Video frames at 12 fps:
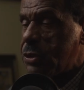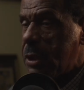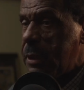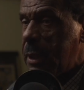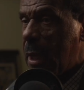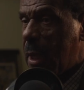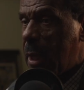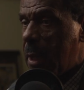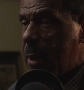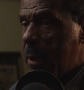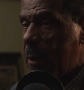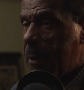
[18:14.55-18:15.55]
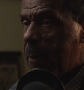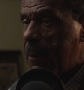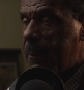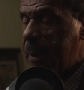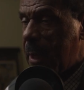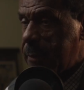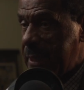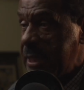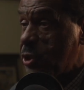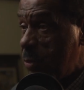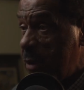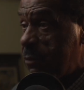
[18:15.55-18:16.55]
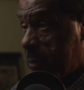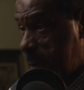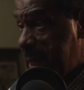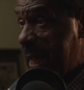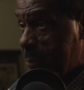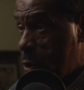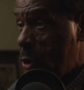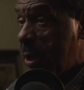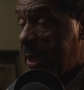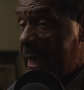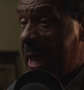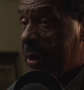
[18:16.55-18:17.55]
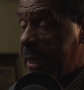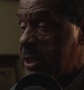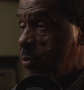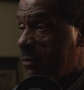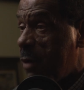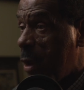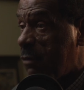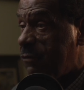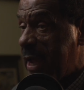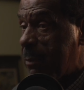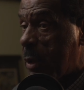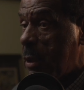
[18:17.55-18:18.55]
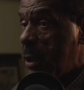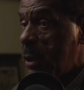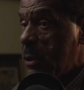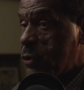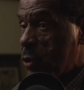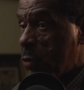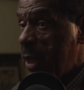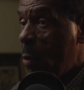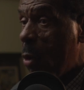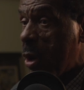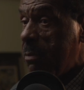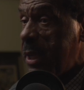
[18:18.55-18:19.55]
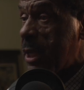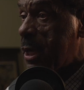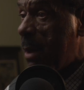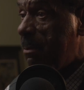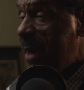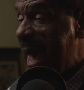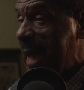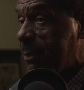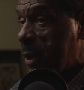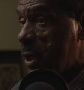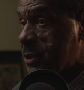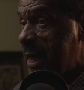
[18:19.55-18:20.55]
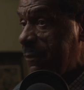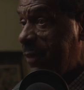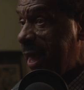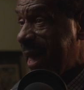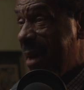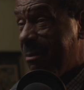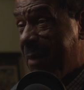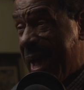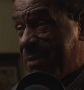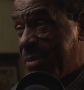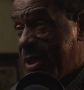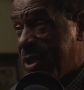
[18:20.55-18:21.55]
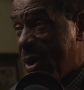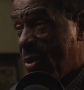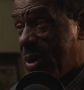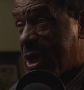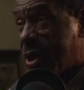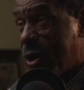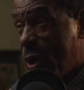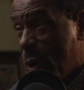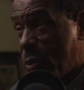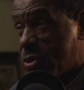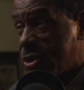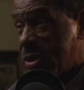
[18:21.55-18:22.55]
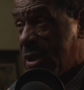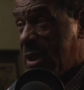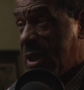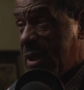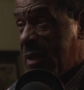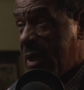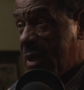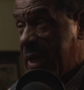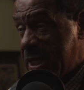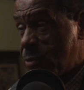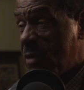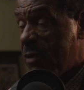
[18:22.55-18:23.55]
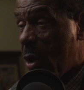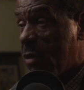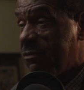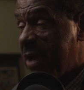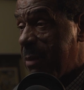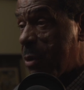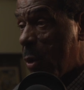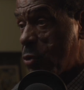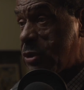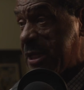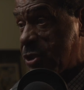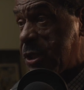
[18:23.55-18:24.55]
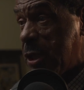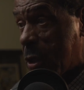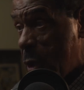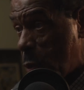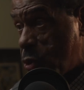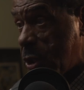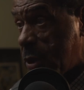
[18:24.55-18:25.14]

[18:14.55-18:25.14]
a Naismith, I am currently now a Naismith Hall of Famer. So they wanted me to come back because I think I might be the only coach, a Naismith Hall of Fame coach that's still coaching.